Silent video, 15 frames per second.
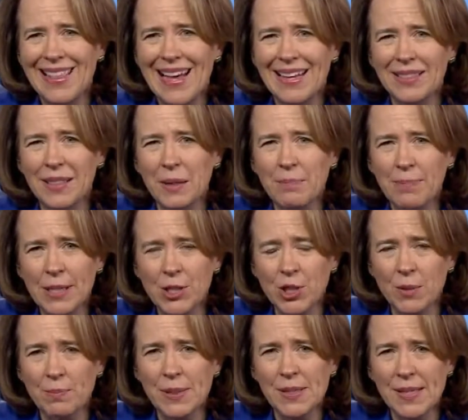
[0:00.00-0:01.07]
that the
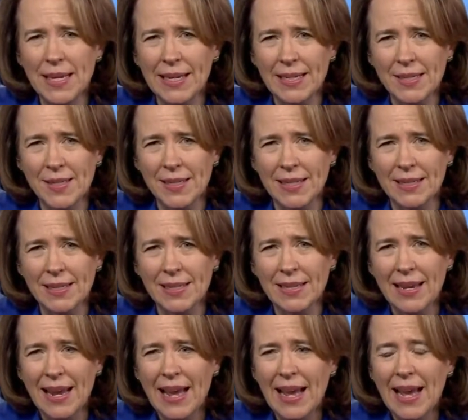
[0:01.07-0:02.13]
bishop is
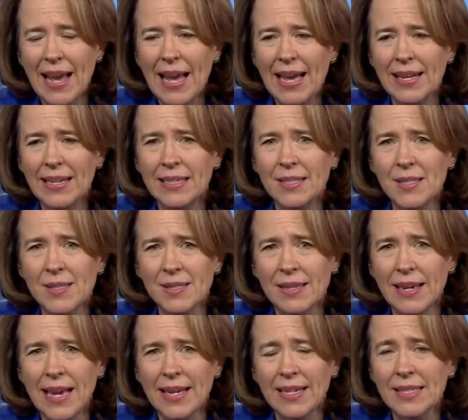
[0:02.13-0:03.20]
innocent, and
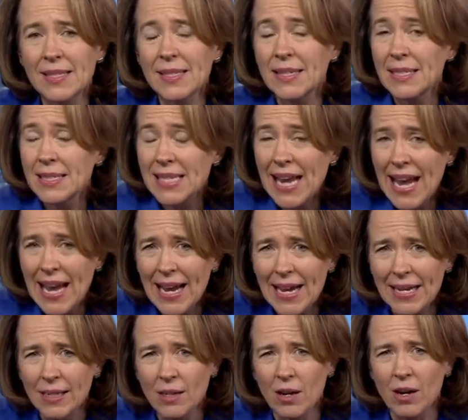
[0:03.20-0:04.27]
it's, and it's an
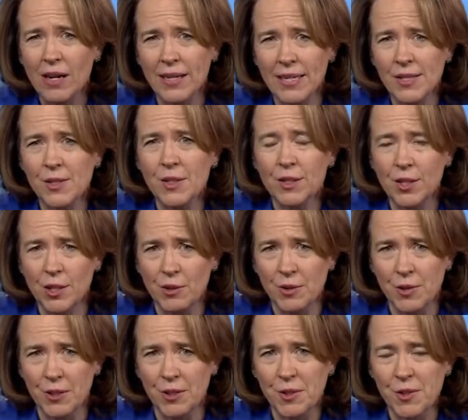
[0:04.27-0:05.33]
attack on his
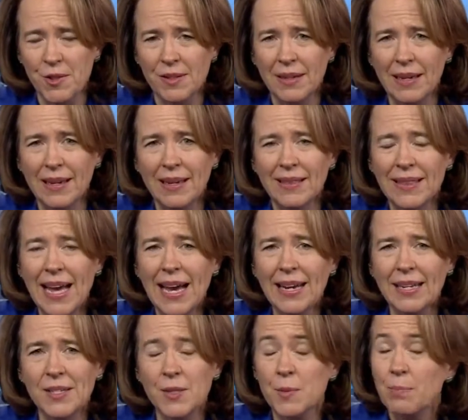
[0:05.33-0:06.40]
accusers
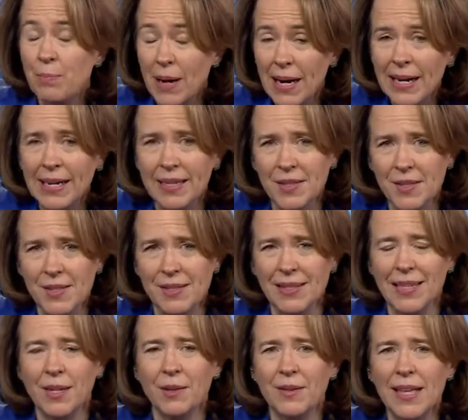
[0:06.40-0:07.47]
that is bias.
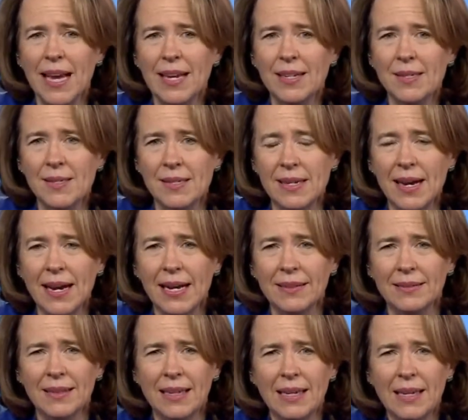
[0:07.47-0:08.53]
You know, that is
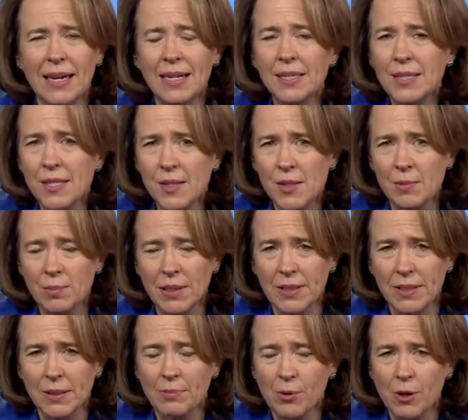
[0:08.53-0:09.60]
not a
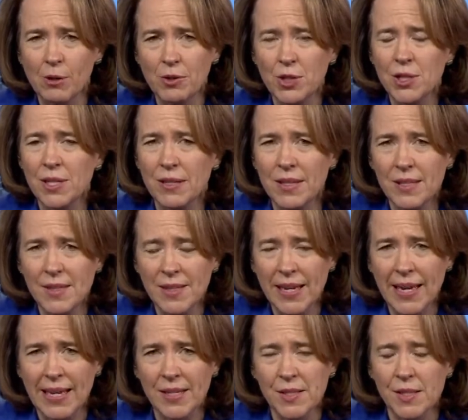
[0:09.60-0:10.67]
disciplined approach to this
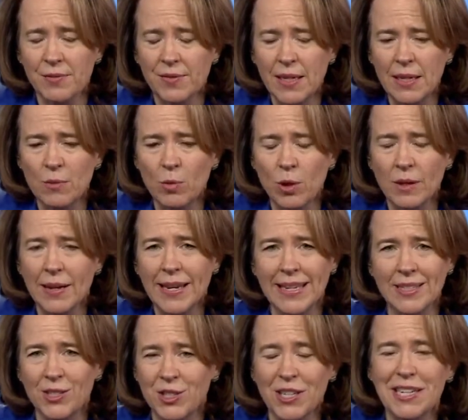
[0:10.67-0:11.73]
case. If he were
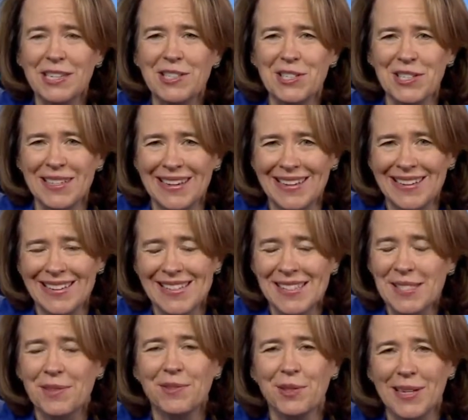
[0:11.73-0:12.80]
a judge in a
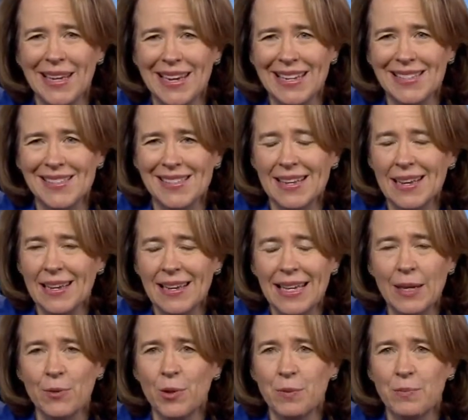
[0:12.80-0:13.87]
civil case,
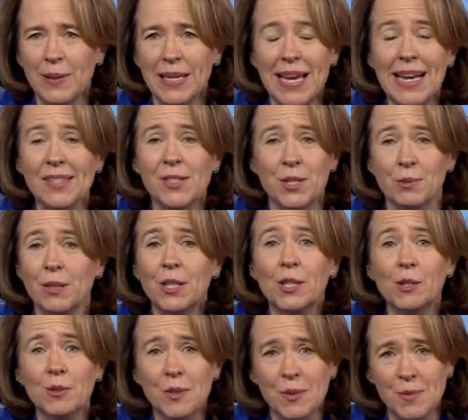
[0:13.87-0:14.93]
he would be asked to
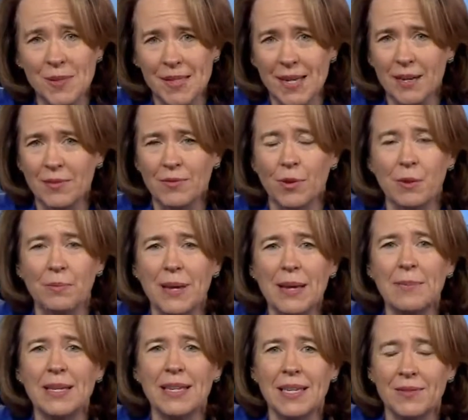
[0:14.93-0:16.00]
recuse himself or
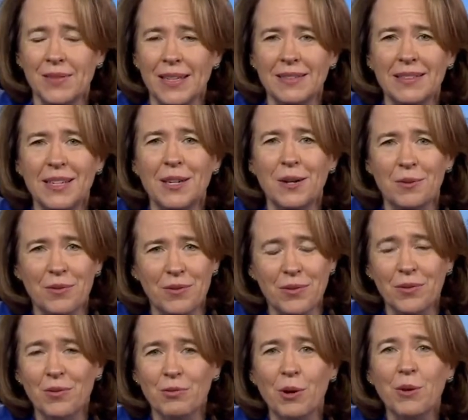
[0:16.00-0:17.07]
maybe even, you know,
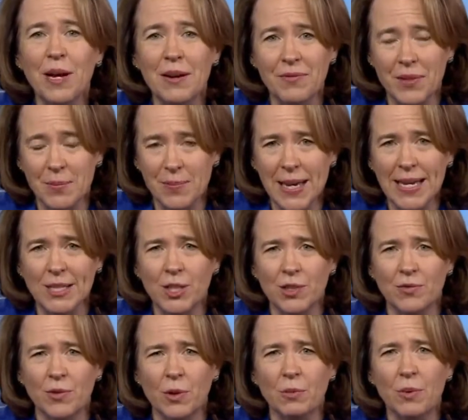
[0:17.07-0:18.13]
thrown off the
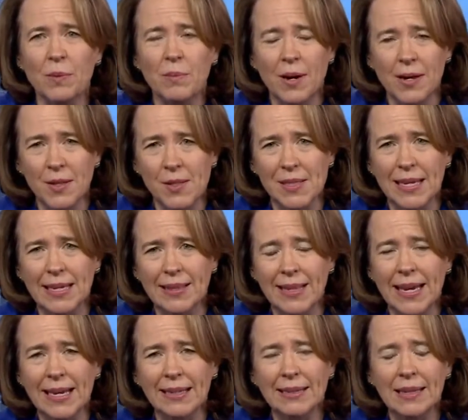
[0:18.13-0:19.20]
bench for remarks like
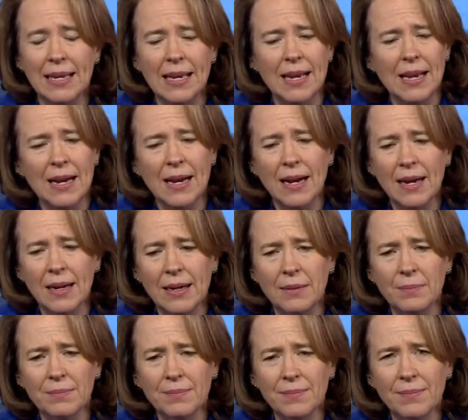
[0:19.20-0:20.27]
that.
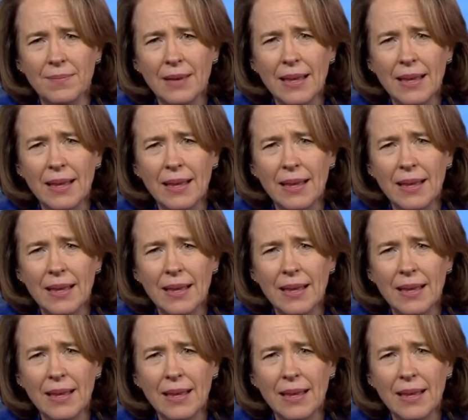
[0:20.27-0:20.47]
Um,